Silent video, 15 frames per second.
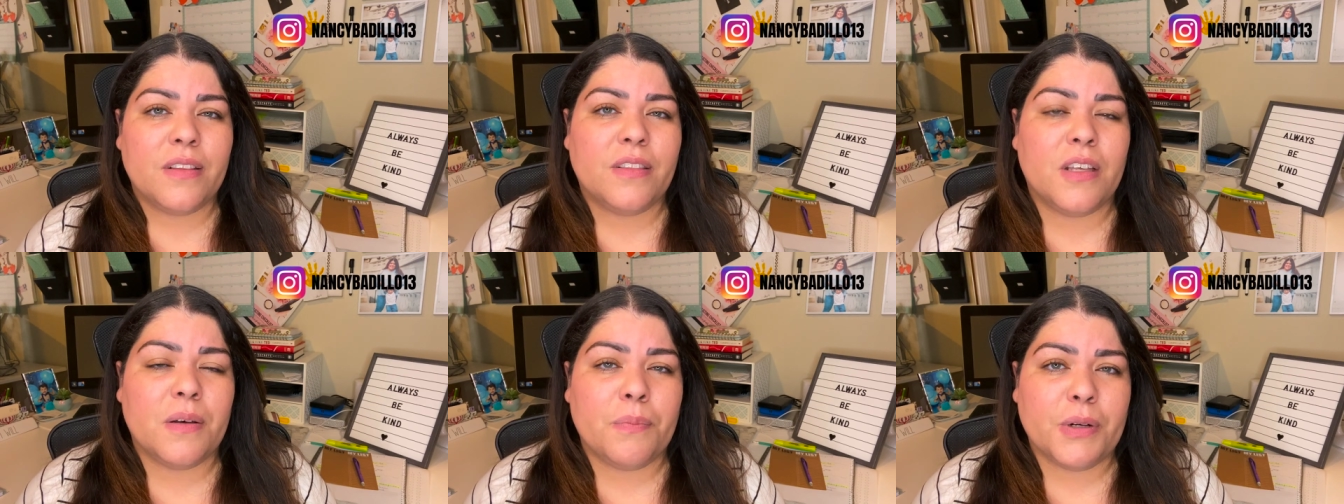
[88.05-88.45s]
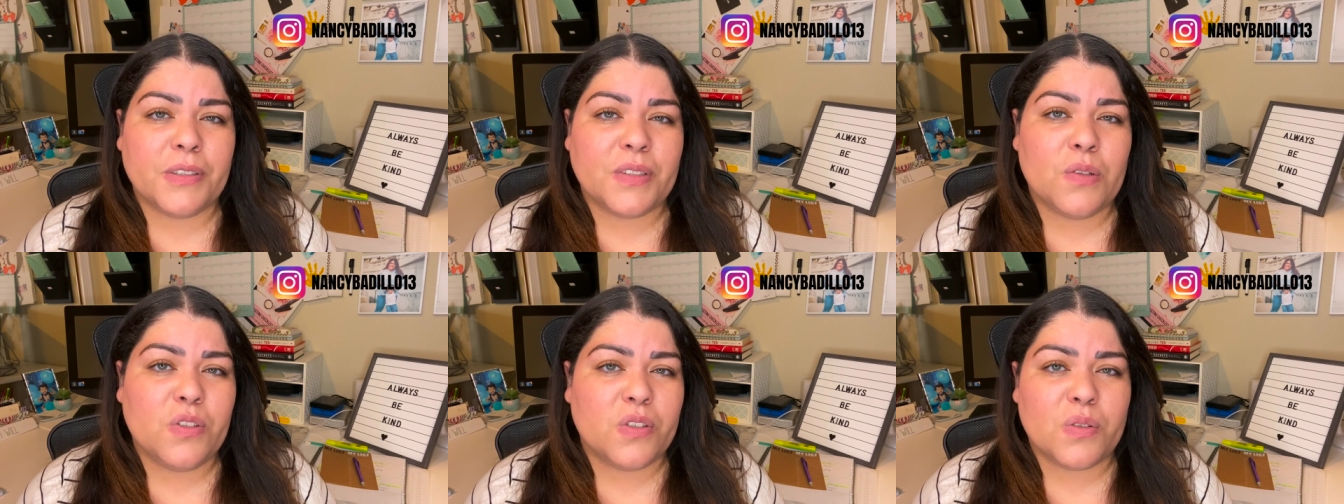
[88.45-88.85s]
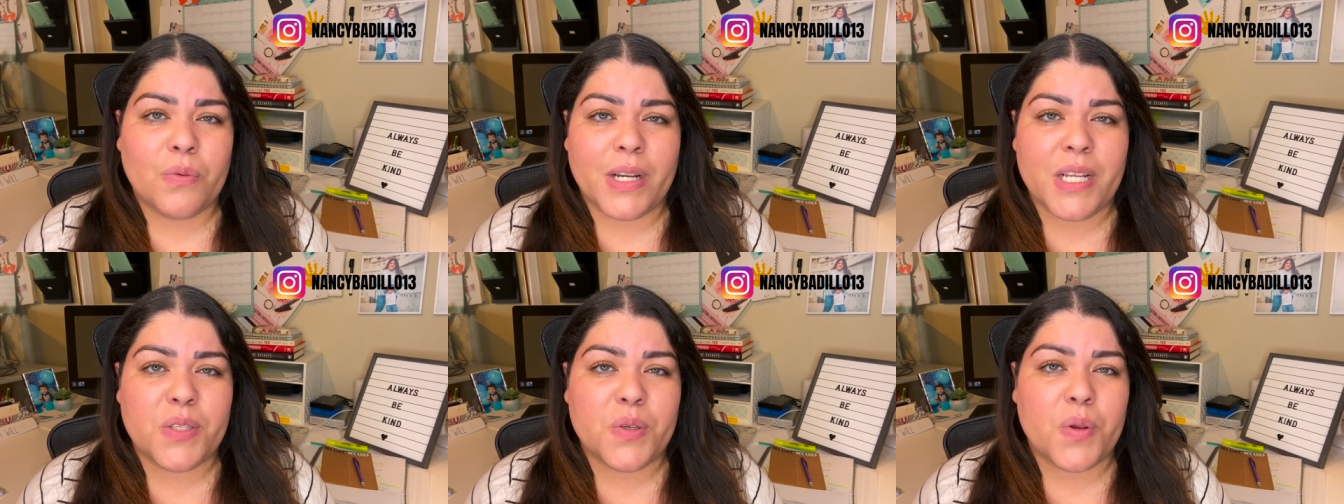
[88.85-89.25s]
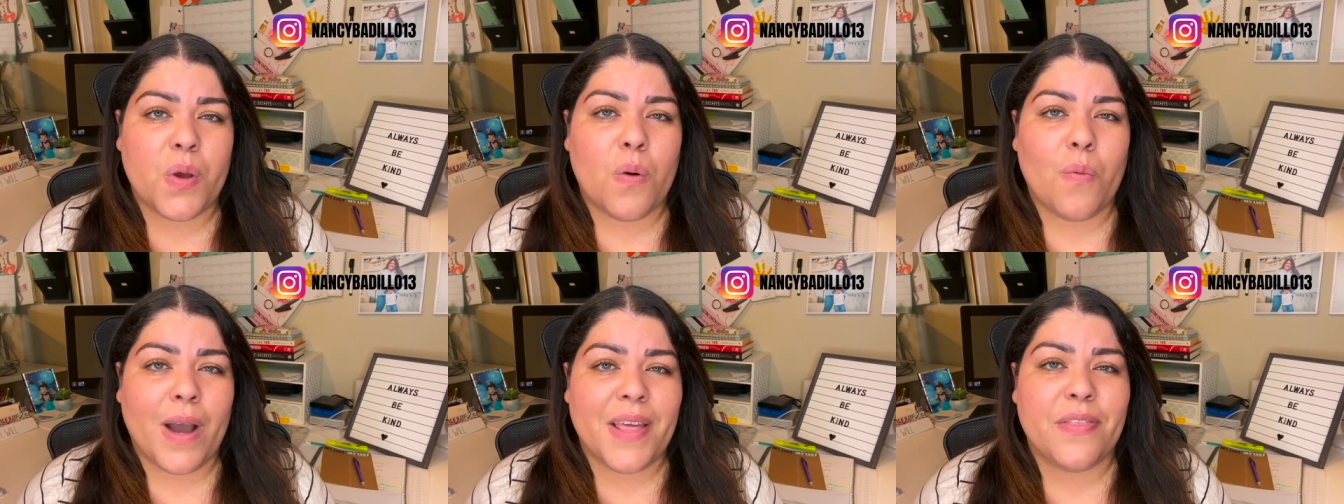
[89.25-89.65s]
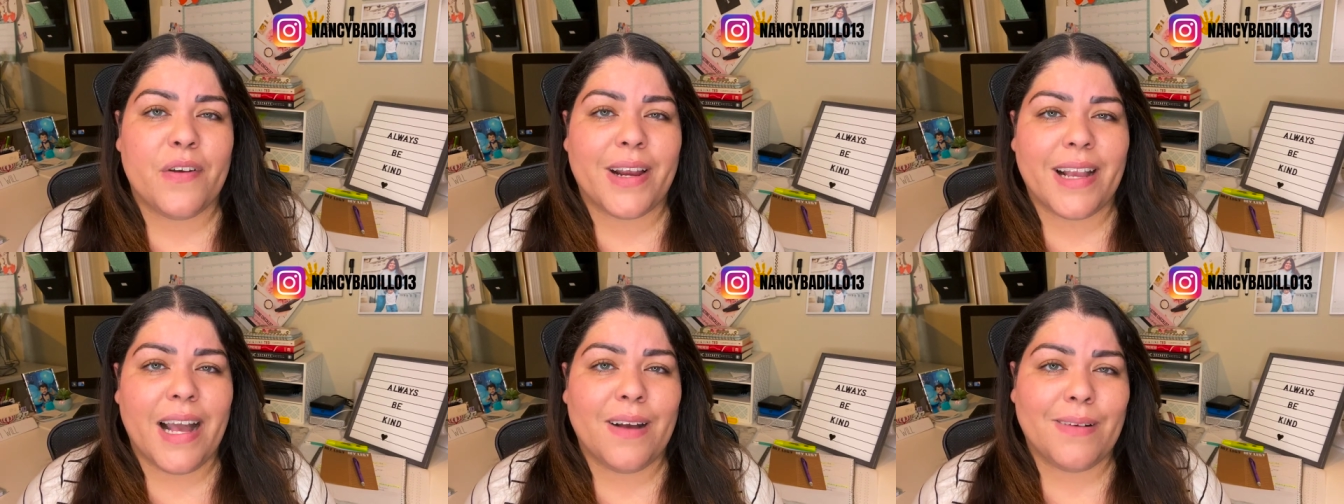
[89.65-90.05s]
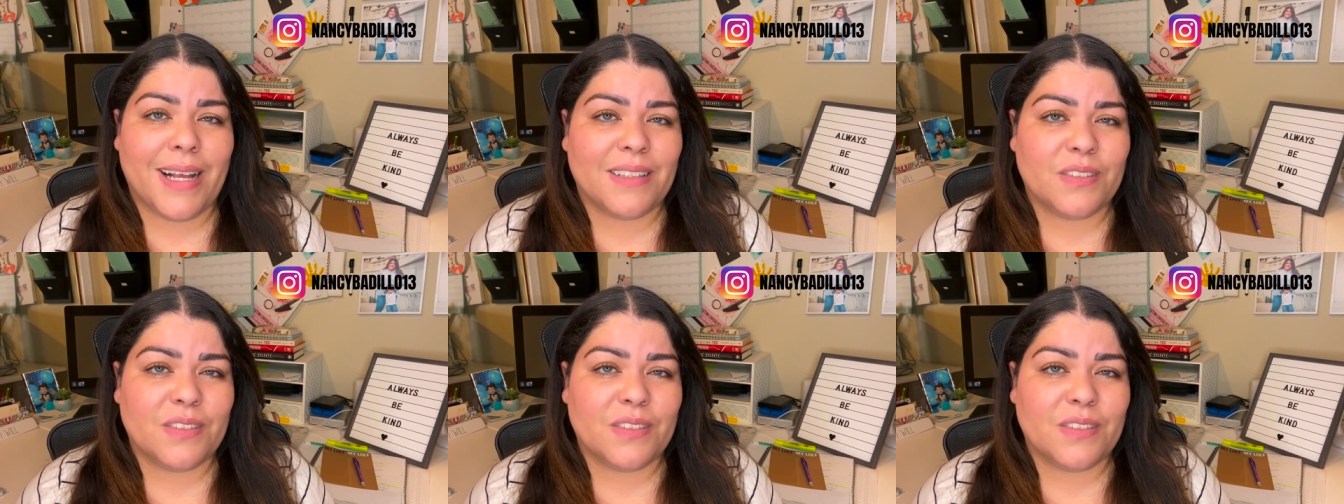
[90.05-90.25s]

the person just wanted to know why their account got